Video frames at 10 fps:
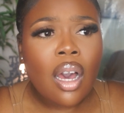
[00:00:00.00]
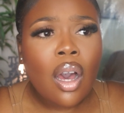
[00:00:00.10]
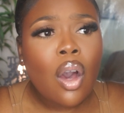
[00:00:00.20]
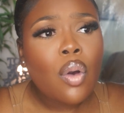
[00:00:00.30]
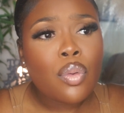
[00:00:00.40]

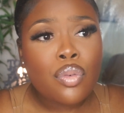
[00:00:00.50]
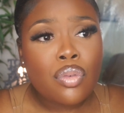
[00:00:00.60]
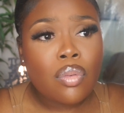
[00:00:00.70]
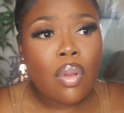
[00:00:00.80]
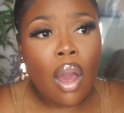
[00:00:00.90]
oh,
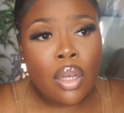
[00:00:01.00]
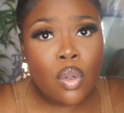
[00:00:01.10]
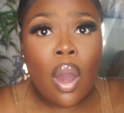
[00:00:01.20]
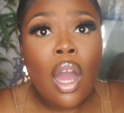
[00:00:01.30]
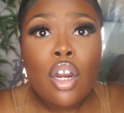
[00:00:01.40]
are
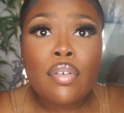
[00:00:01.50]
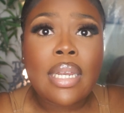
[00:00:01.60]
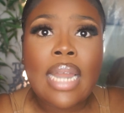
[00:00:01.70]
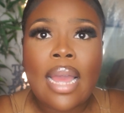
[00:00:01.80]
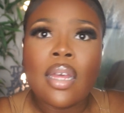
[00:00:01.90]
you
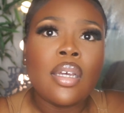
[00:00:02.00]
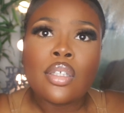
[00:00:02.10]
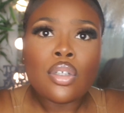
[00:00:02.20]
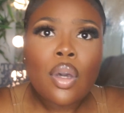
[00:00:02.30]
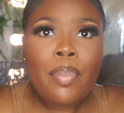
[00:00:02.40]
hungry? Like,
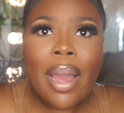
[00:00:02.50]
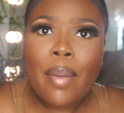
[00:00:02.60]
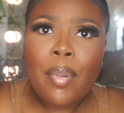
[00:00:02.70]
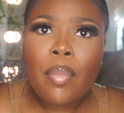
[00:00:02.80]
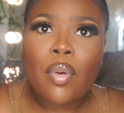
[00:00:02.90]
you could buy
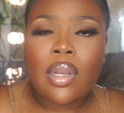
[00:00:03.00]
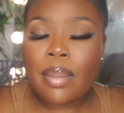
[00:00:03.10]
a popcorn.